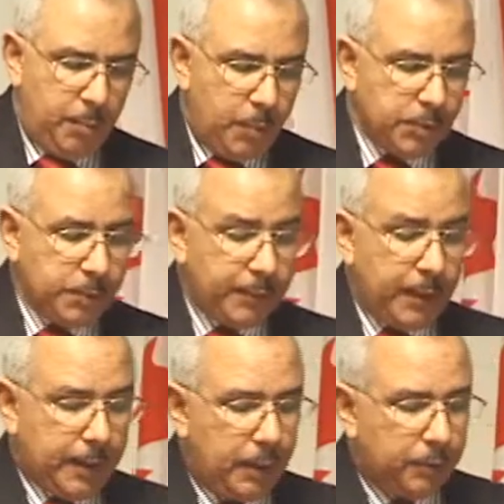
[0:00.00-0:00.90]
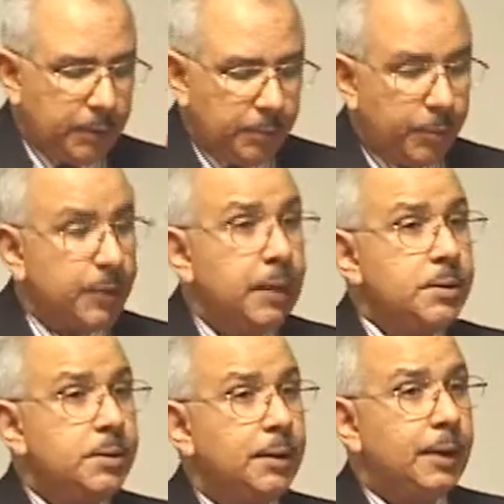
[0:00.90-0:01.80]
Most of the accounting,
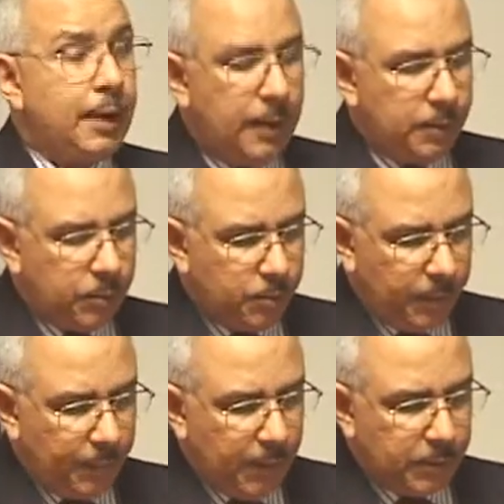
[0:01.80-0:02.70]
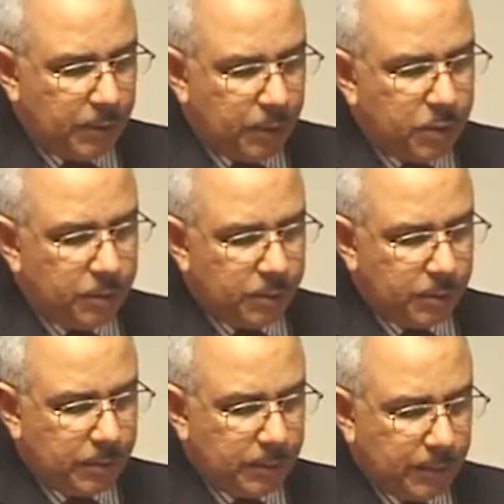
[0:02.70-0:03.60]
prudential, and supervisory
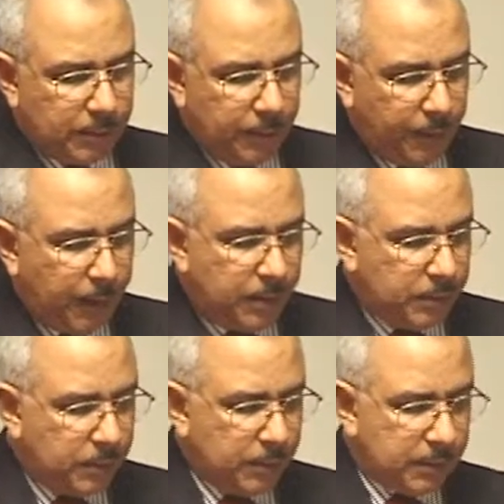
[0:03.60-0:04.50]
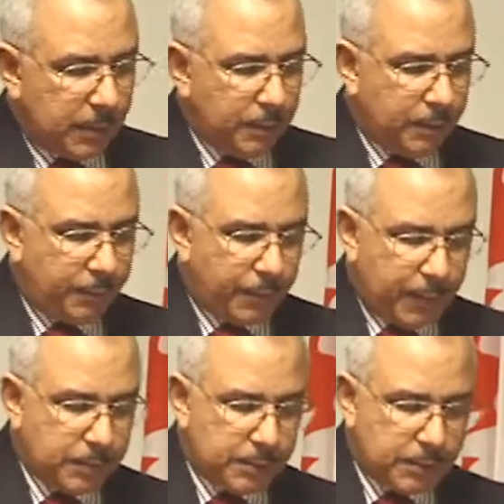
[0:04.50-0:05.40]
issues that arise in the Islamic
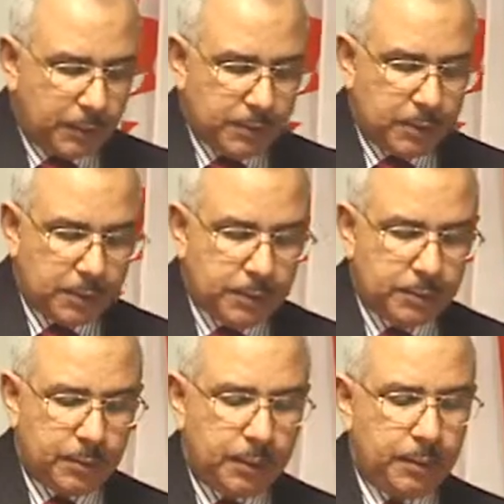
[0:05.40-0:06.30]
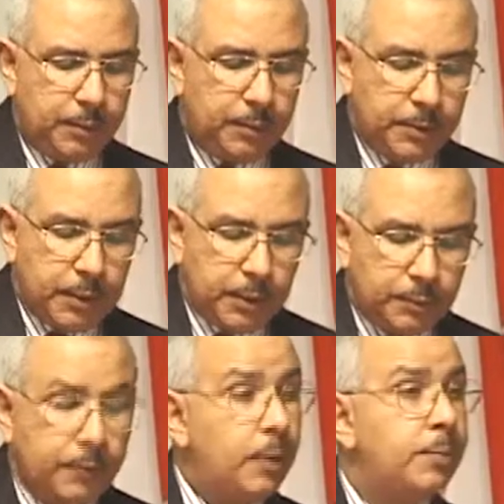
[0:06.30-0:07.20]
financial service industry
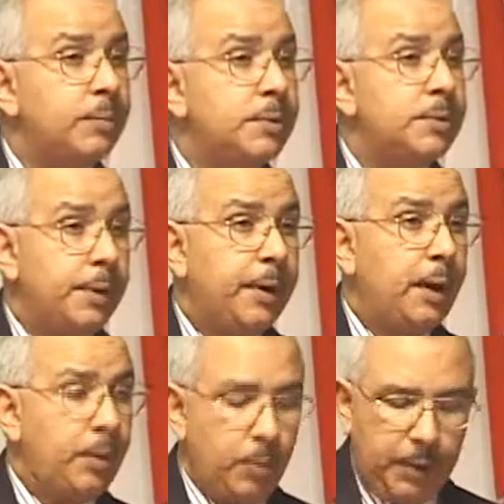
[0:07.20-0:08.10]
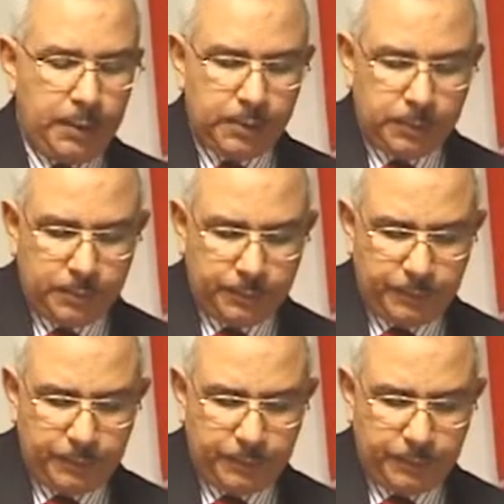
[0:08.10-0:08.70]
result from Sharia rulings,